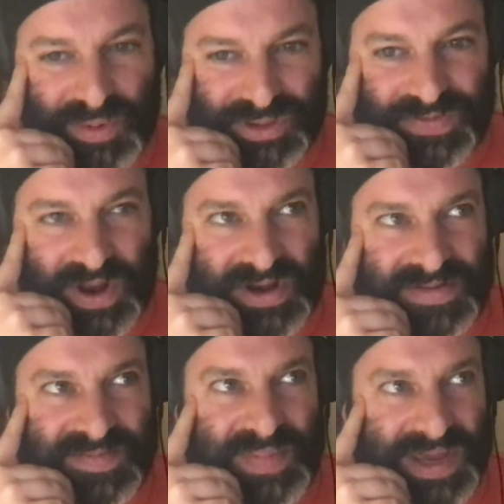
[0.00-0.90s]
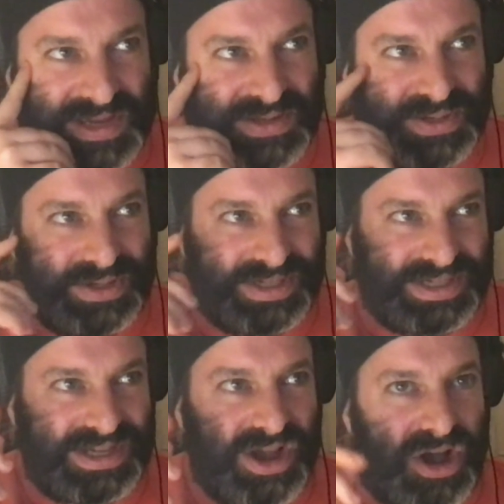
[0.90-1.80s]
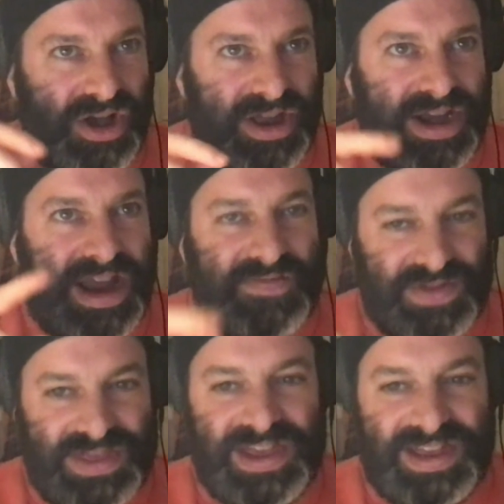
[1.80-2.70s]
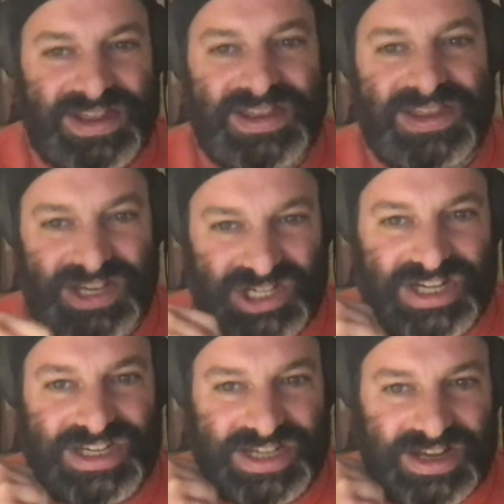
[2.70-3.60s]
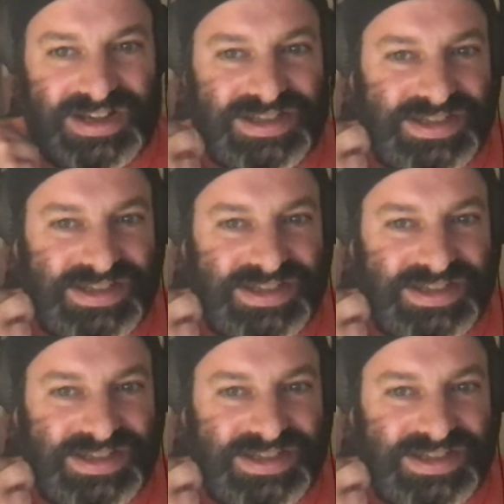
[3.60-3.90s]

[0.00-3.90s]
run pixels on everything that she does.